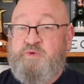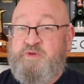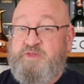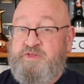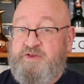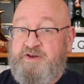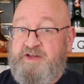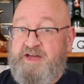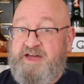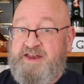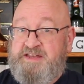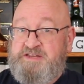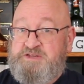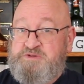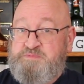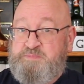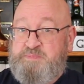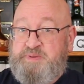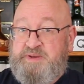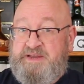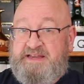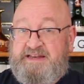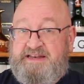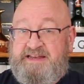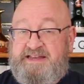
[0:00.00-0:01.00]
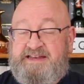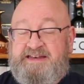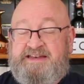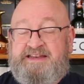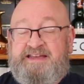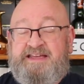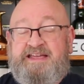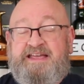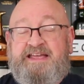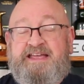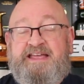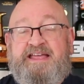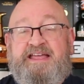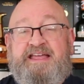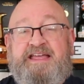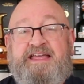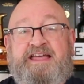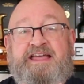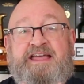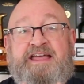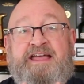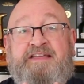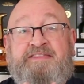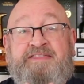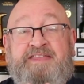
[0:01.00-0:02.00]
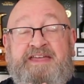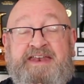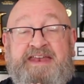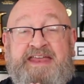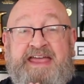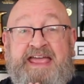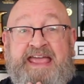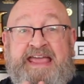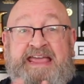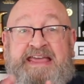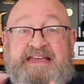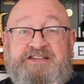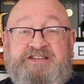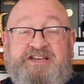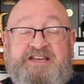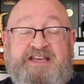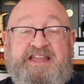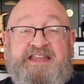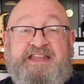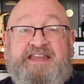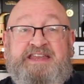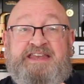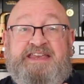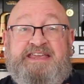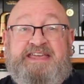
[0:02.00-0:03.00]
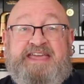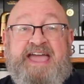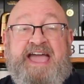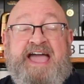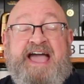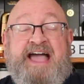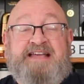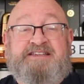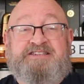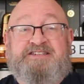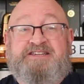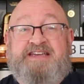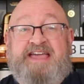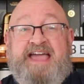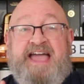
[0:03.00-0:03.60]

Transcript: whether or not it's peated, and then aging, and then the cask.